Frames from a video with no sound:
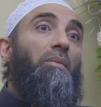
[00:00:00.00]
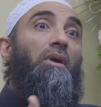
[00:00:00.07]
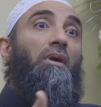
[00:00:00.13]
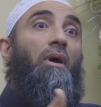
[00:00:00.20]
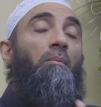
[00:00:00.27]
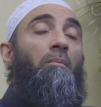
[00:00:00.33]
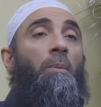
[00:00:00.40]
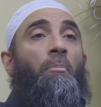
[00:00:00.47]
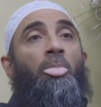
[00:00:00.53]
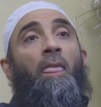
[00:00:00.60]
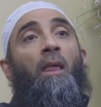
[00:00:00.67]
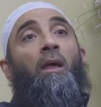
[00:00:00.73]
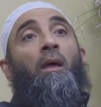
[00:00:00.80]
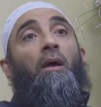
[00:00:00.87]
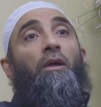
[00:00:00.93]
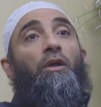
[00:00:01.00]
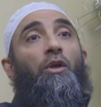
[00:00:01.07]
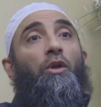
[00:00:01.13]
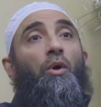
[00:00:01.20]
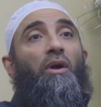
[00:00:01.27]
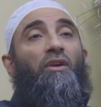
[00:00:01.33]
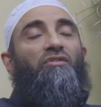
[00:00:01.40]
become, you
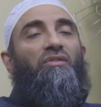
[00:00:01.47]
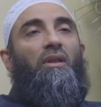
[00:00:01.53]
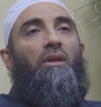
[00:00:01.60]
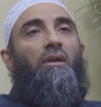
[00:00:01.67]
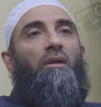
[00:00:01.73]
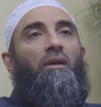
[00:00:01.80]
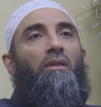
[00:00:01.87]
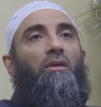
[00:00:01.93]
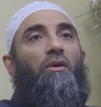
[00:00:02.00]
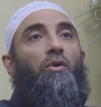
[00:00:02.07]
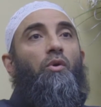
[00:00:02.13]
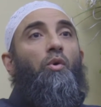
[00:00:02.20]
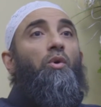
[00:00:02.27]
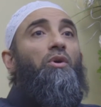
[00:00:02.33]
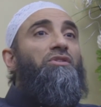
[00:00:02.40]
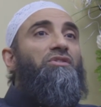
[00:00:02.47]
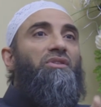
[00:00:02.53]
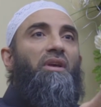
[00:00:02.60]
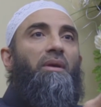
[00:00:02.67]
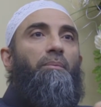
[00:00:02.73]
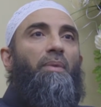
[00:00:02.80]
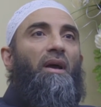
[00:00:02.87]
know, excelling in their course,
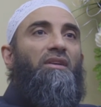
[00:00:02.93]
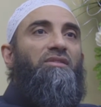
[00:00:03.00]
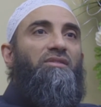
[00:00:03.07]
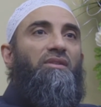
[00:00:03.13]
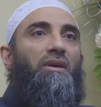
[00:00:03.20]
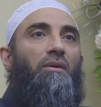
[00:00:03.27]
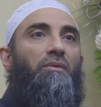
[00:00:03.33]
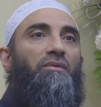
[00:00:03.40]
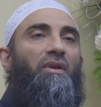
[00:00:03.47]
they pass their